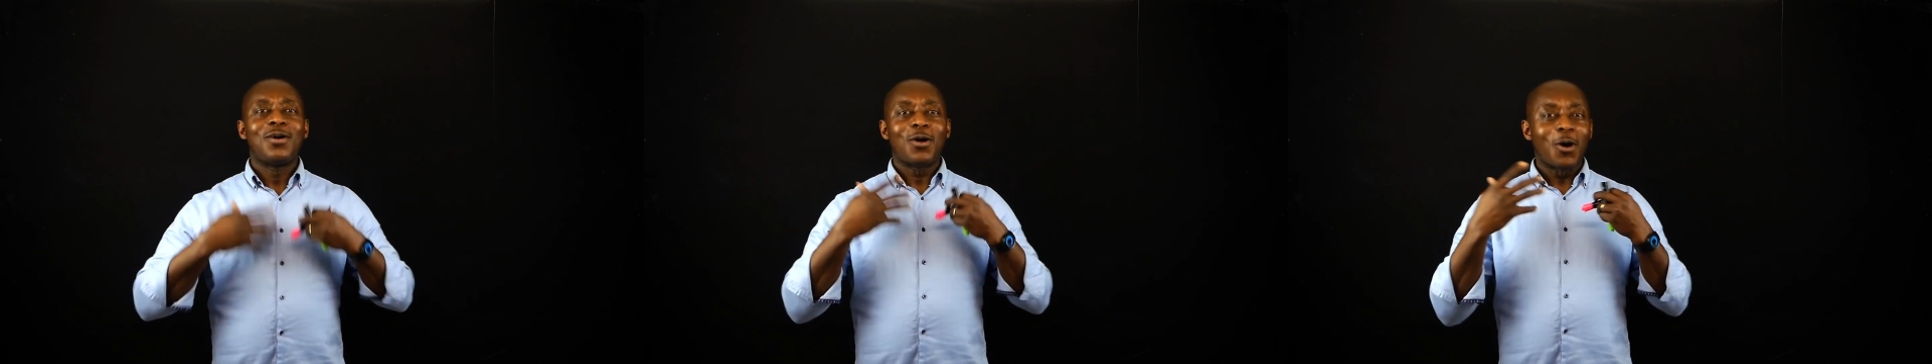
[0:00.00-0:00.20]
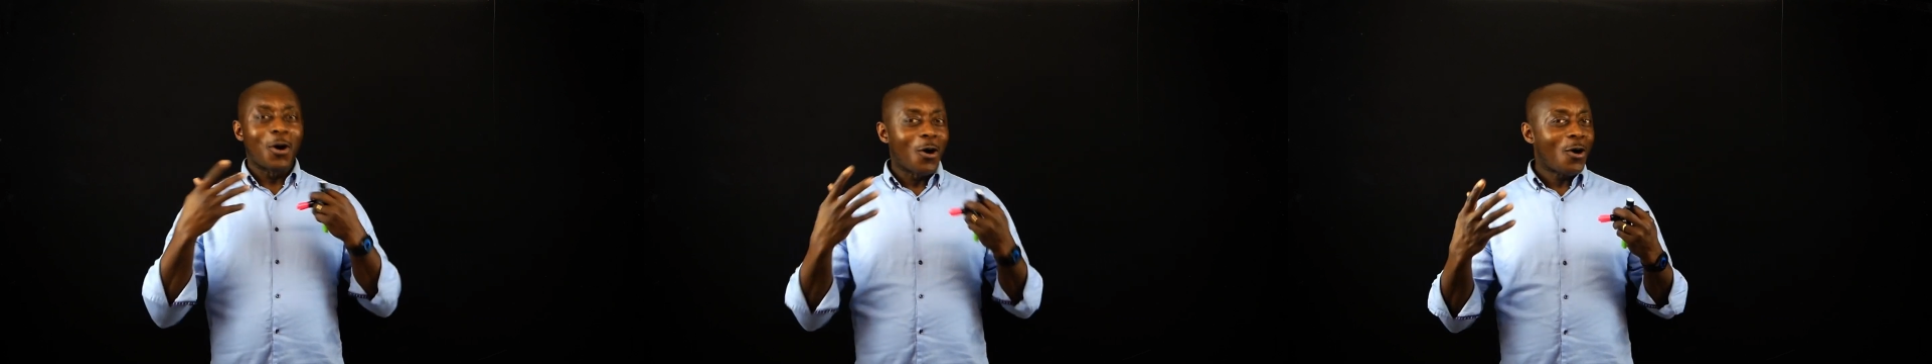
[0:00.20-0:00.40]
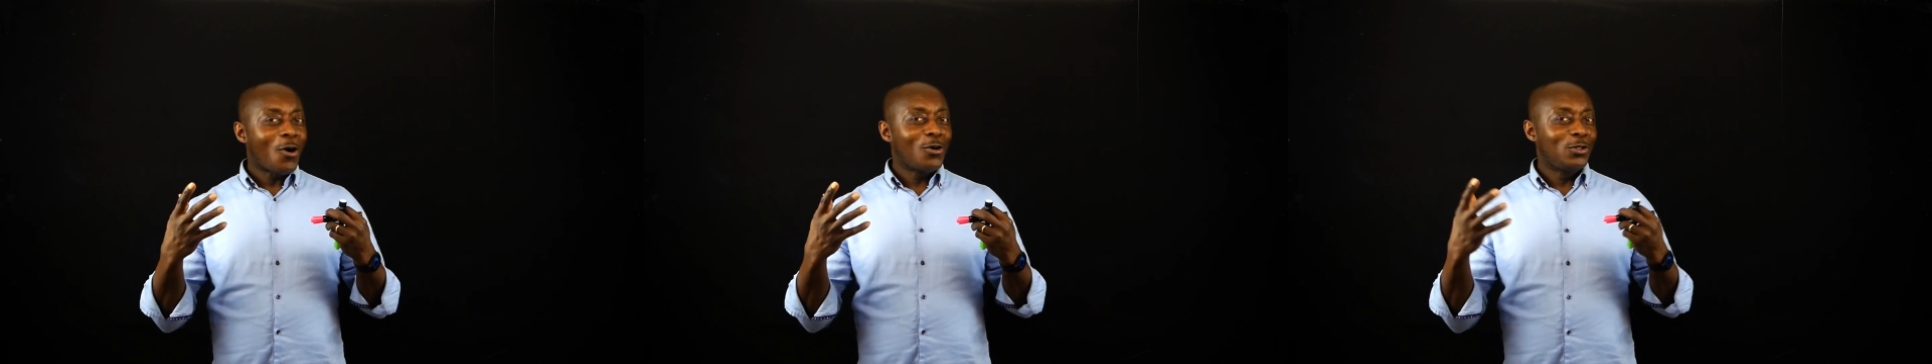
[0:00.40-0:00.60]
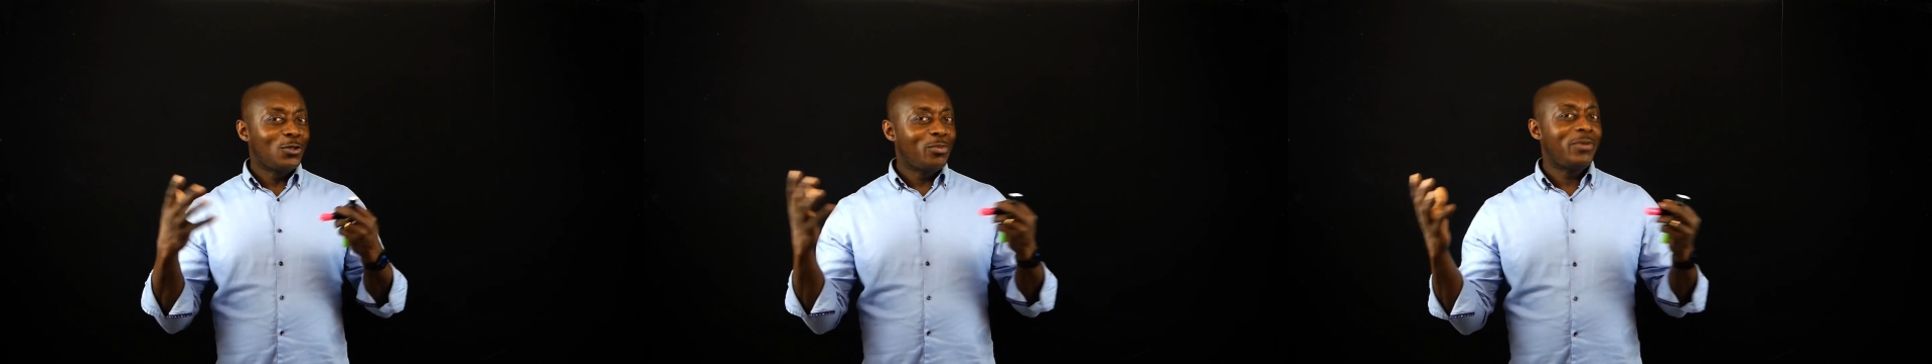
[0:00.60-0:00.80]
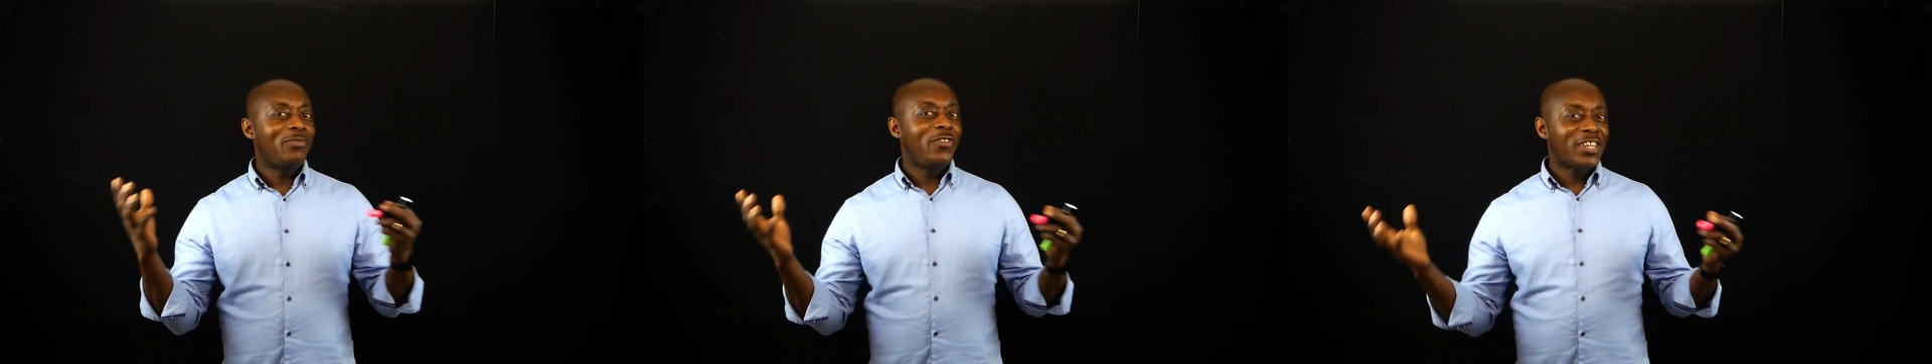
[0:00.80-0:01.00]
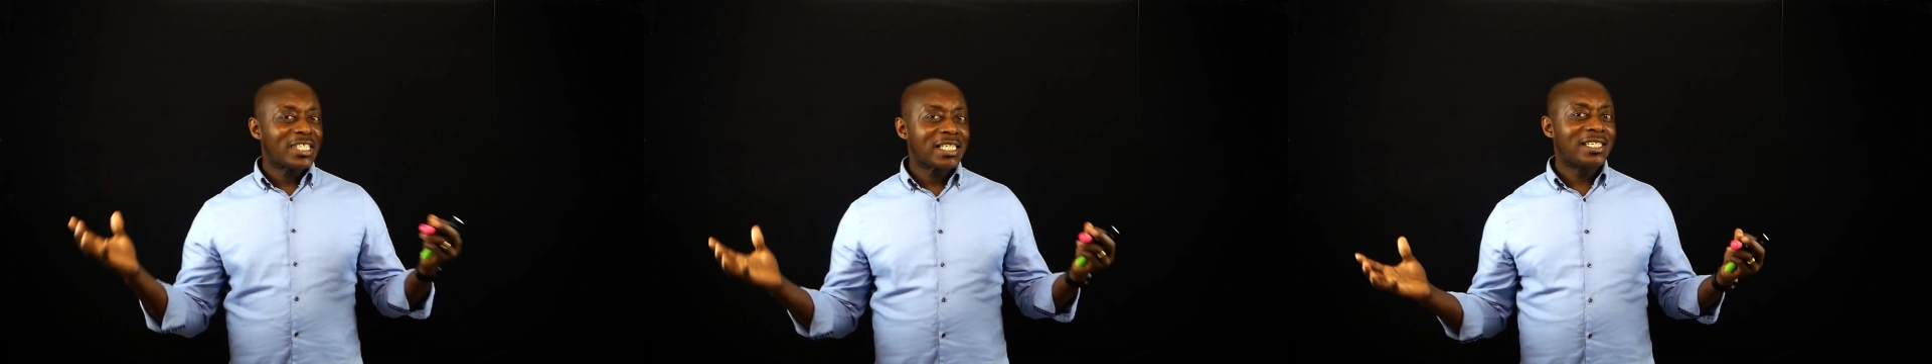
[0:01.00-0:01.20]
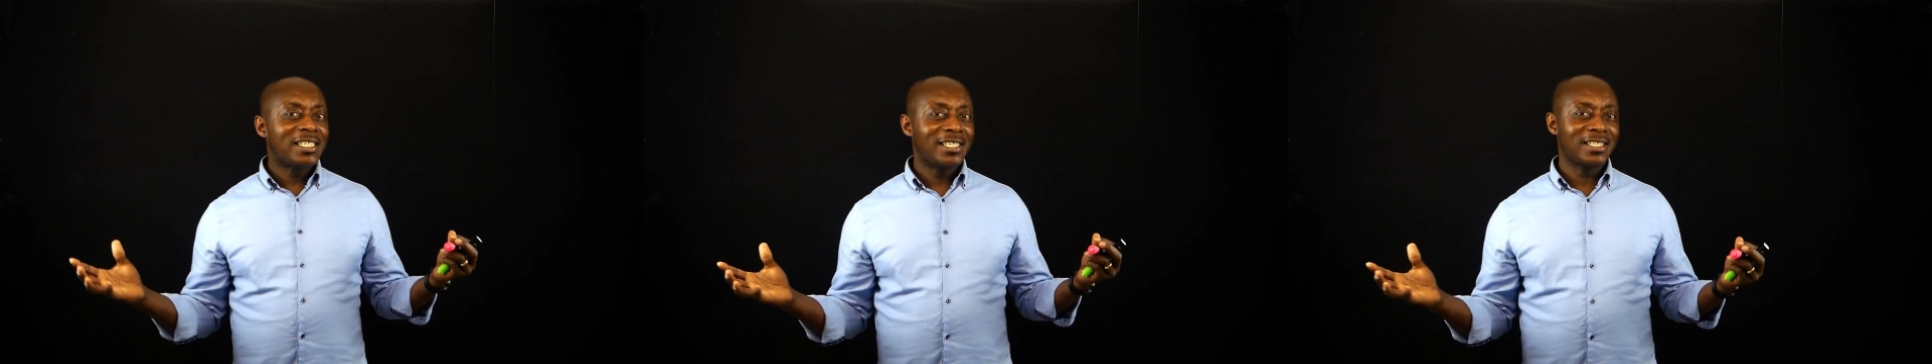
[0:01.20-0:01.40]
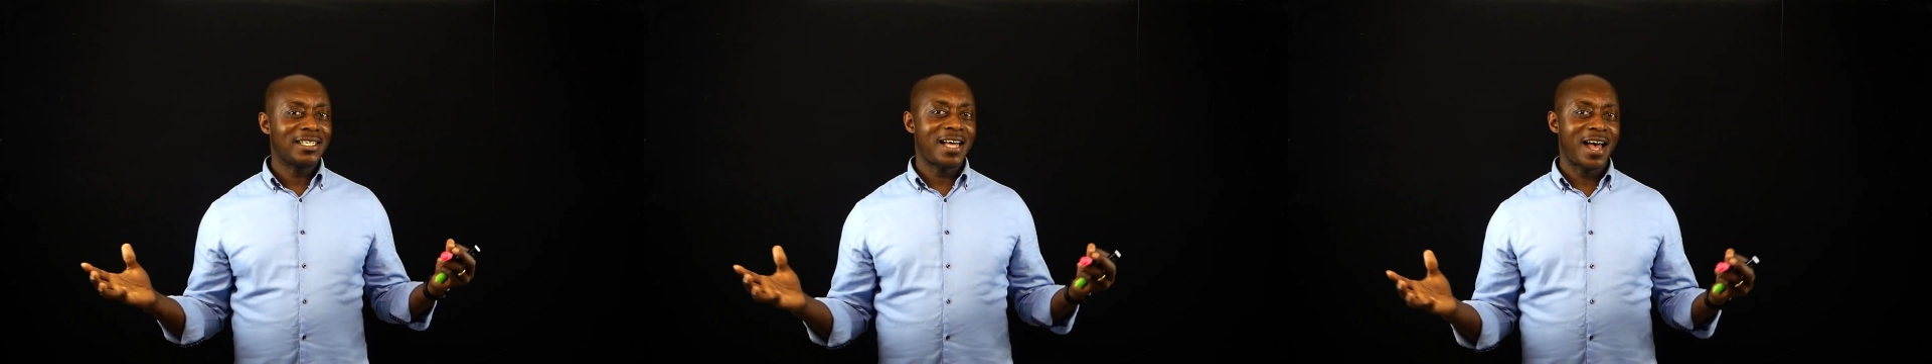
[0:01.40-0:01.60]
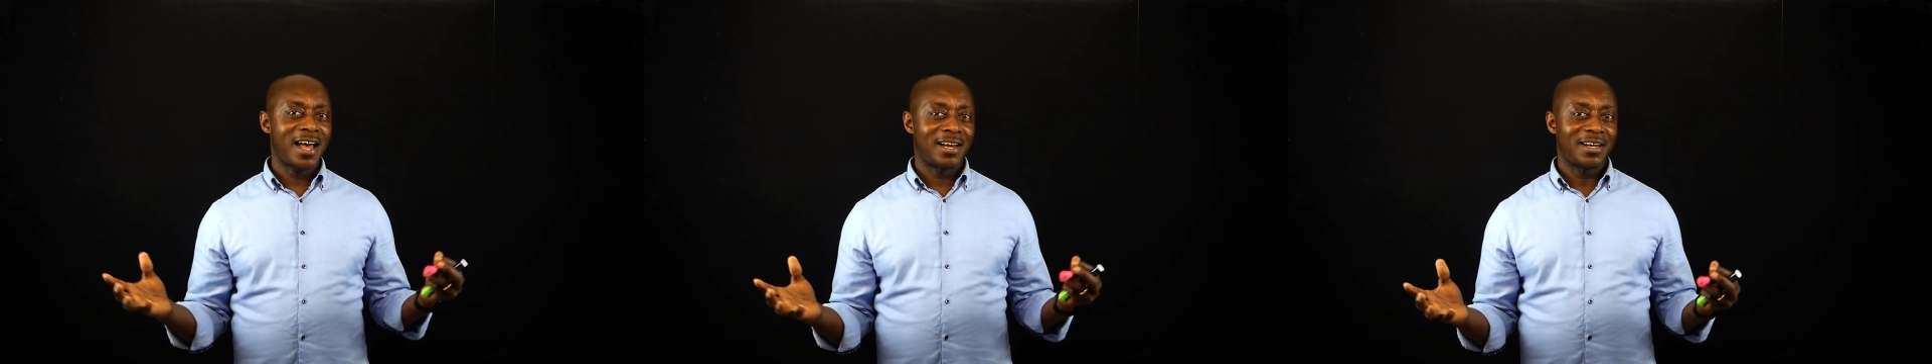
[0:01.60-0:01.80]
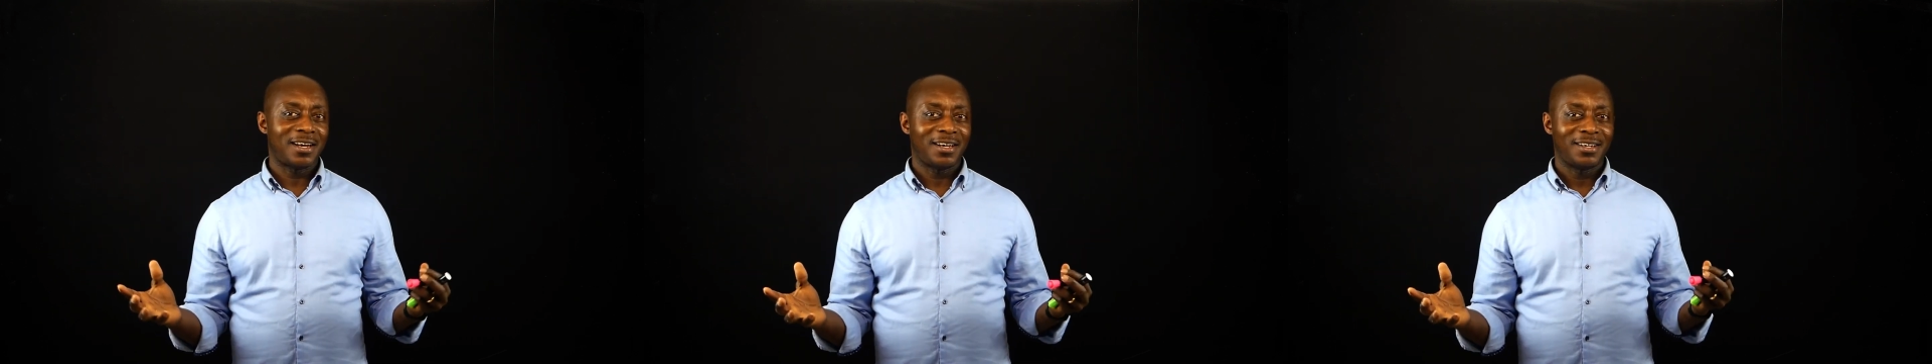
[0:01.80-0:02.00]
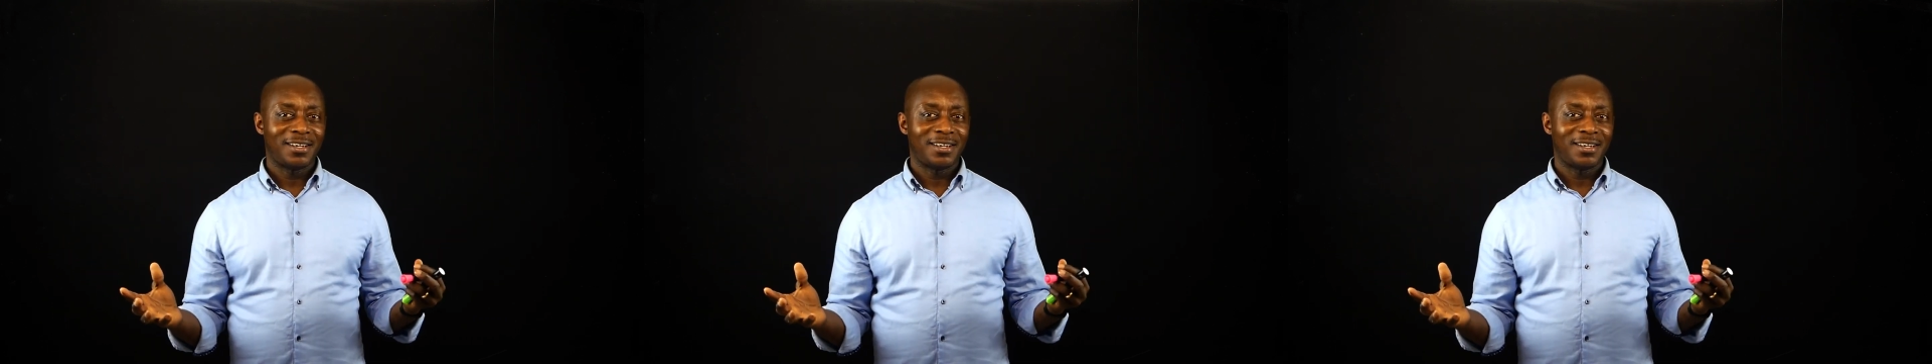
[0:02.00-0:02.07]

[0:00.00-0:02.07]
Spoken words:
Or you'll be visiting Ghana.